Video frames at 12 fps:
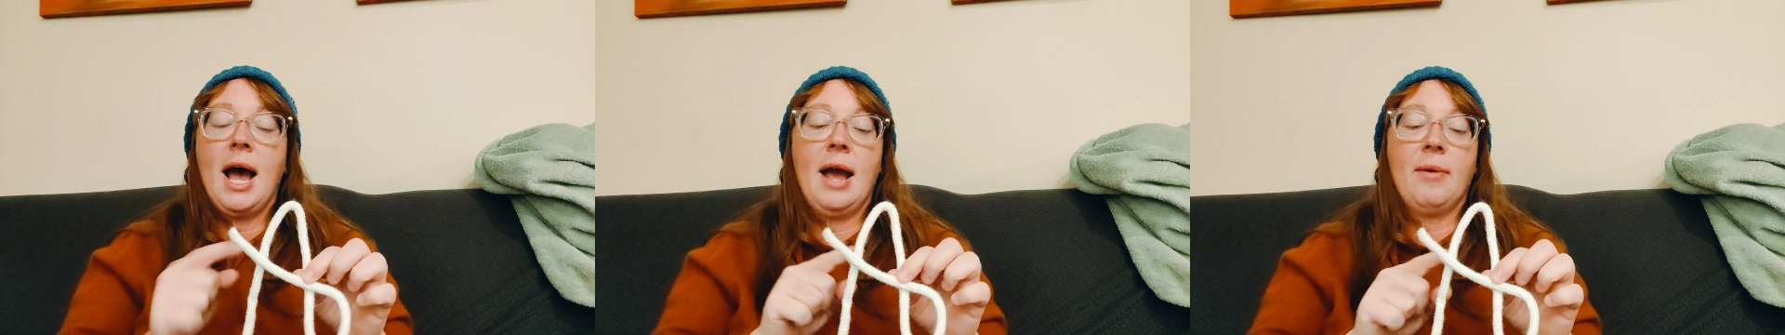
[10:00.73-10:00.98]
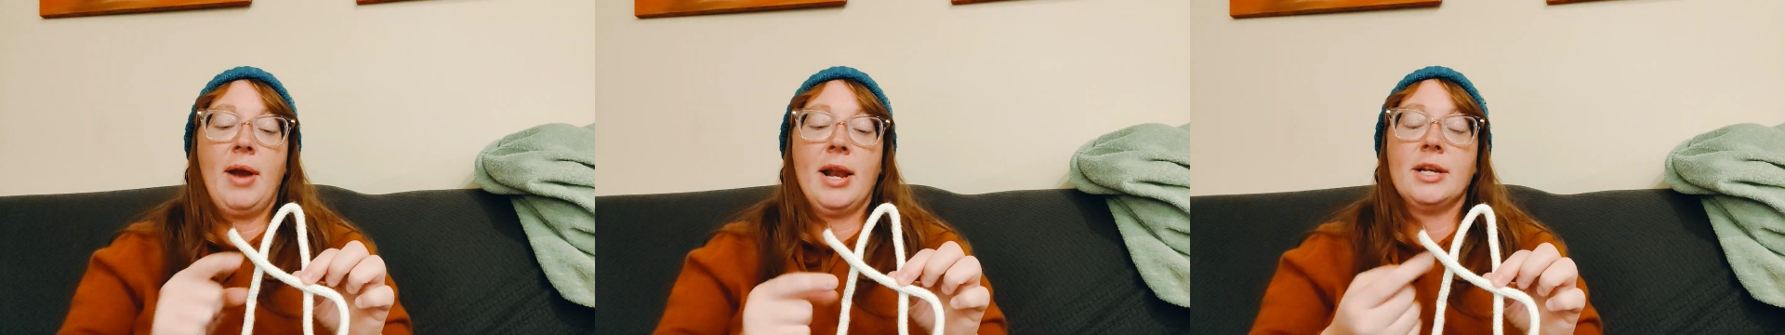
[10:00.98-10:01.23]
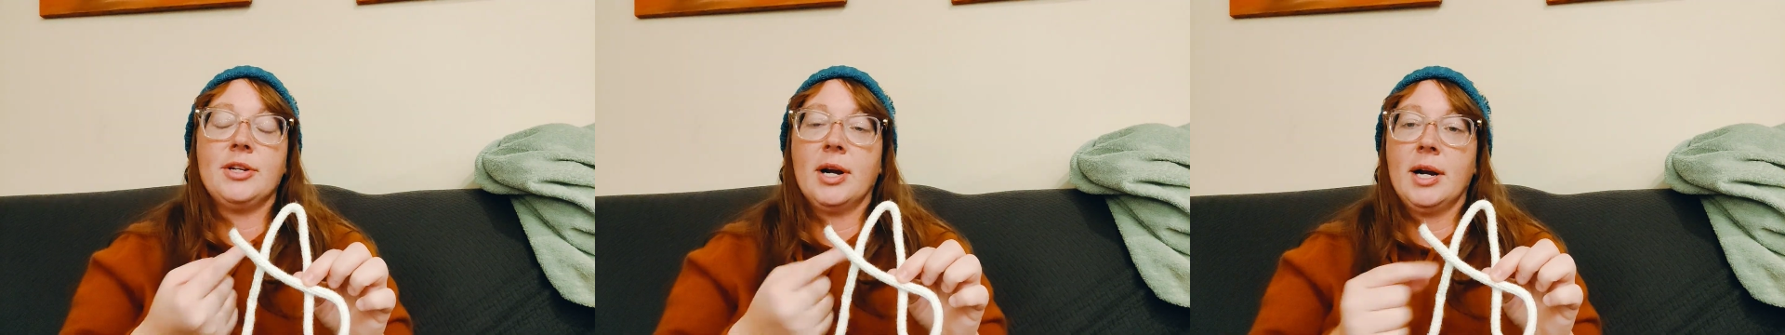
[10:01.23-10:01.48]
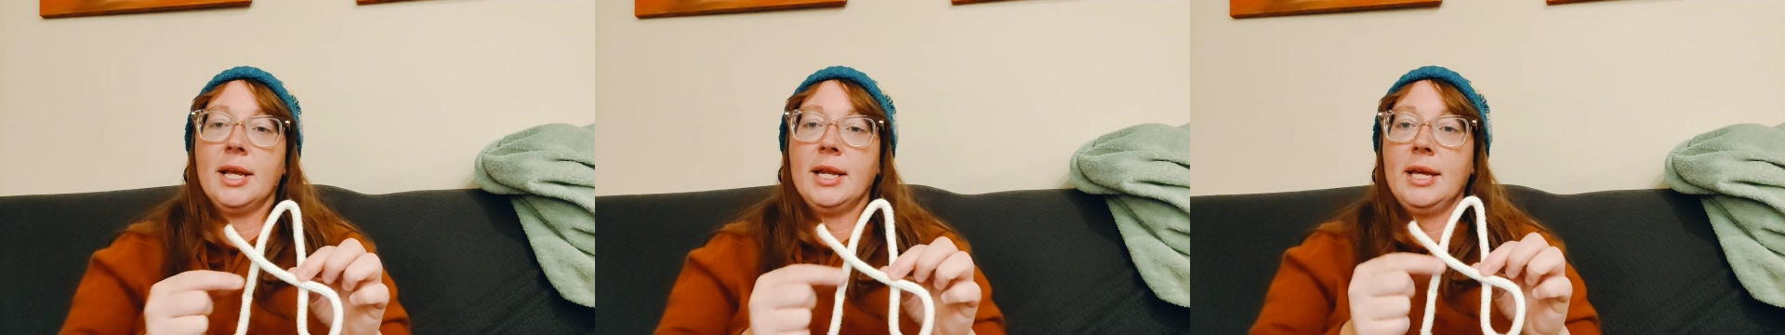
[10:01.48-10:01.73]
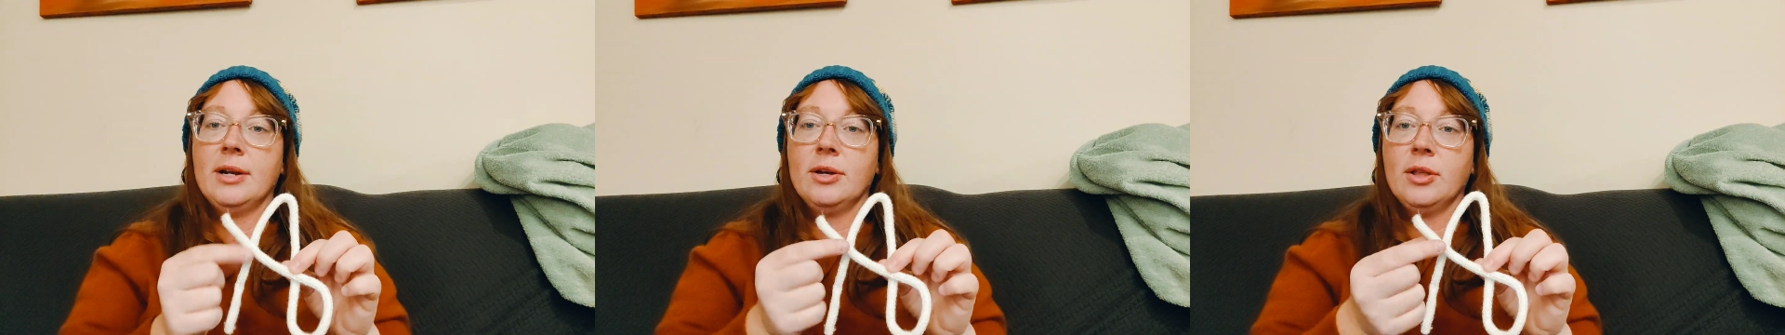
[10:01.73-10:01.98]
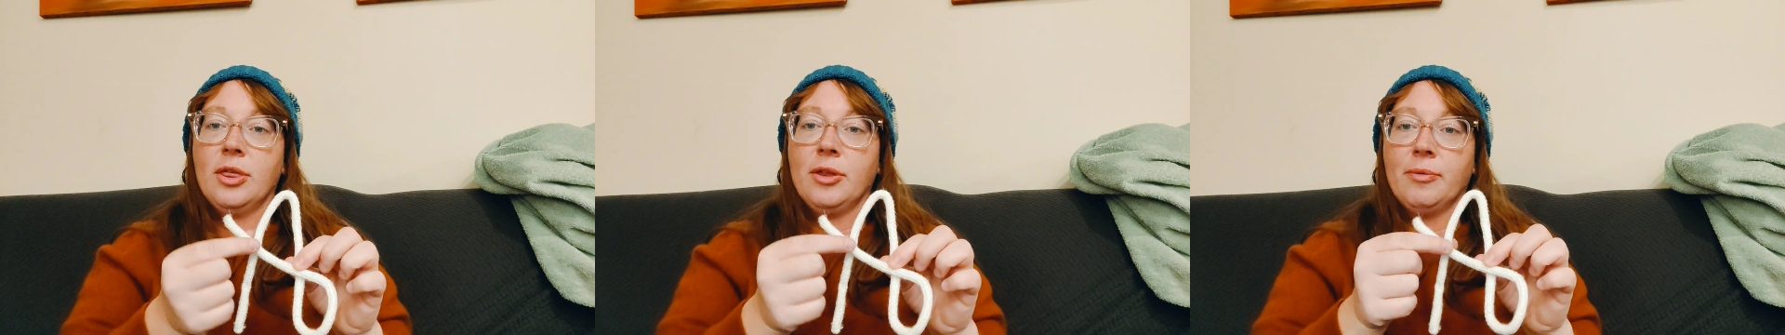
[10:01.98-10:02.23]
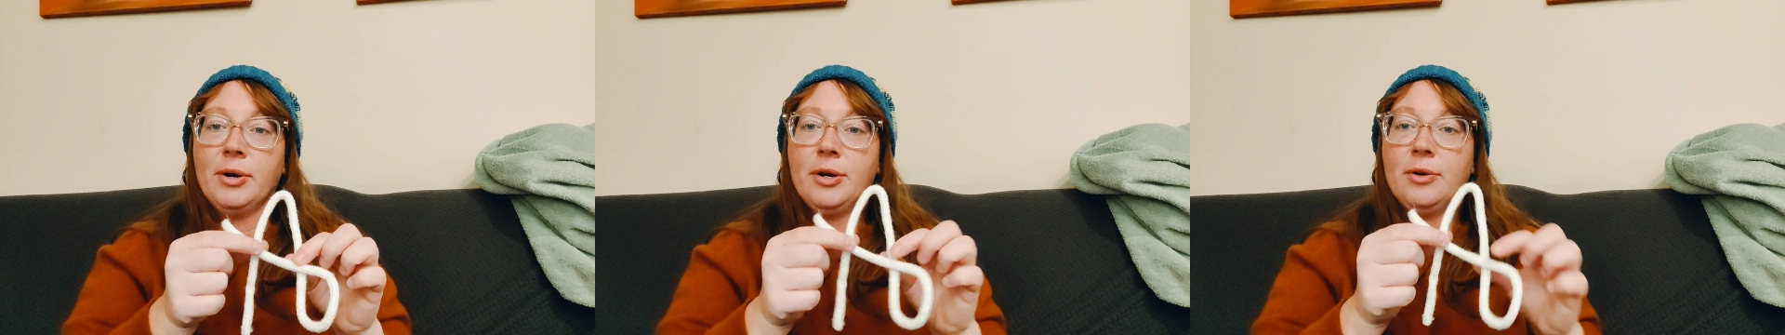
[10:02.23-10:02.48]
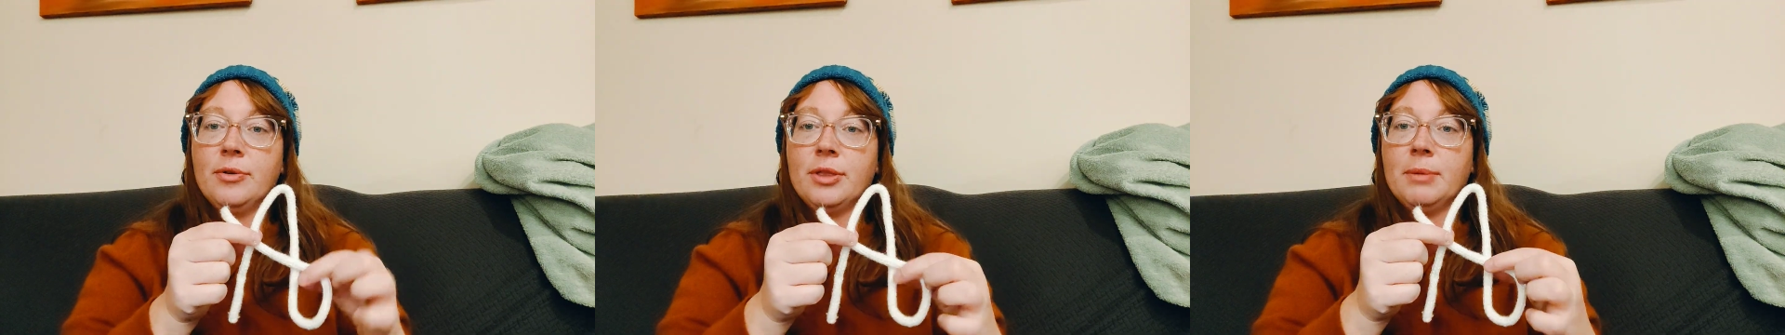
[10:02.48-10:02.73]
I ran a darning needle
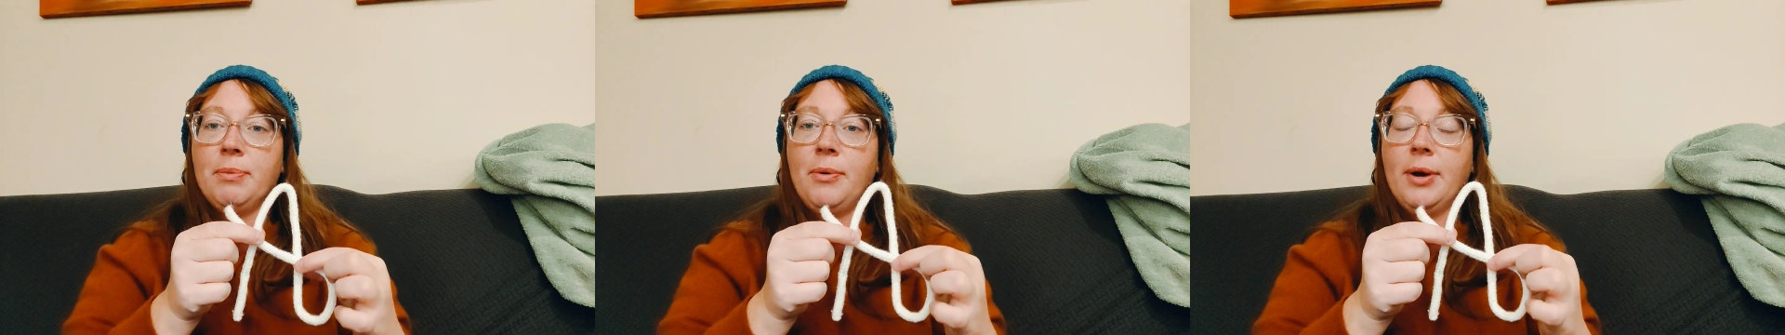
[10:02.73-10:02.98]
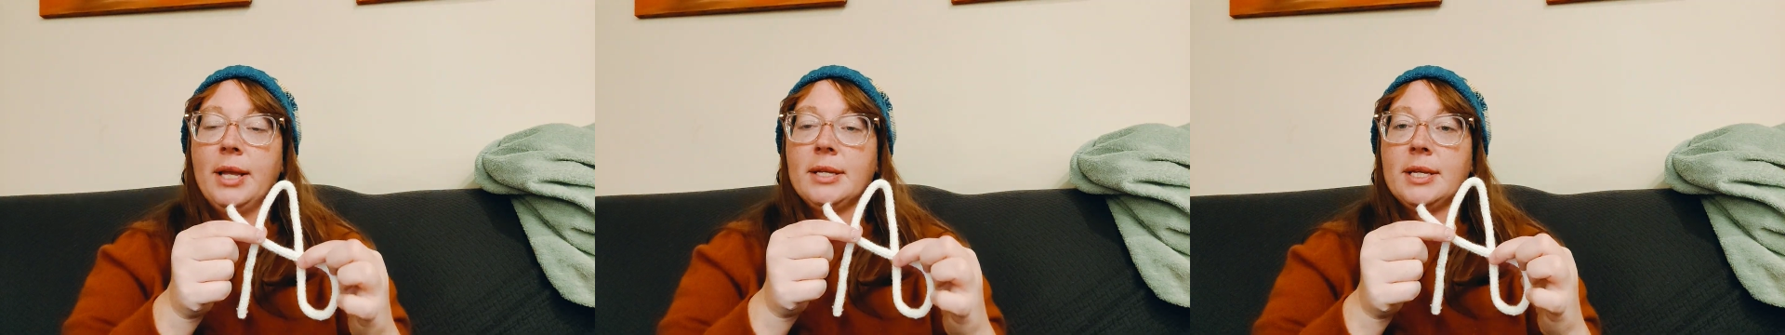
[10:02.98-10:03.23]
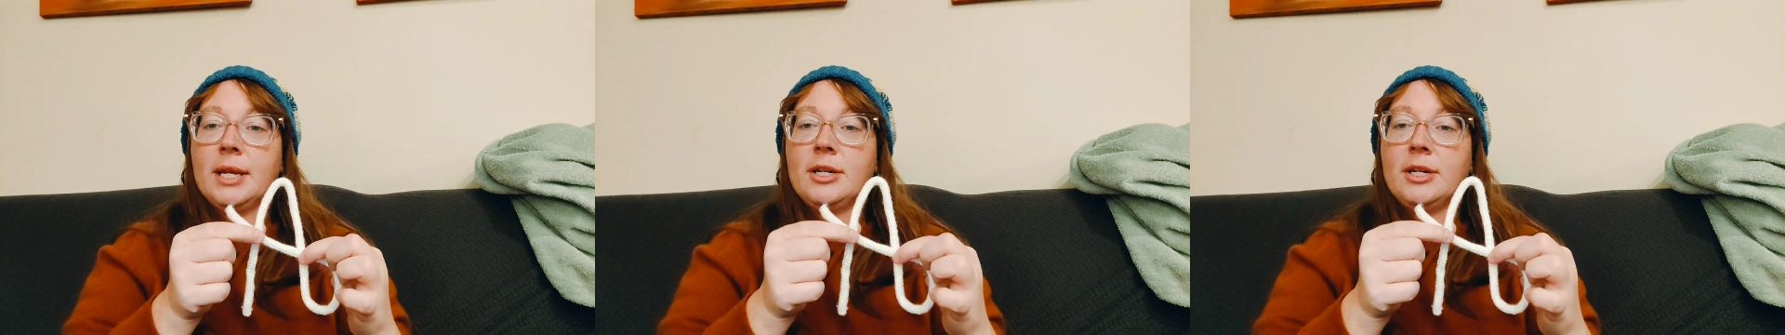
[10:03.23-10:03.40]
through the points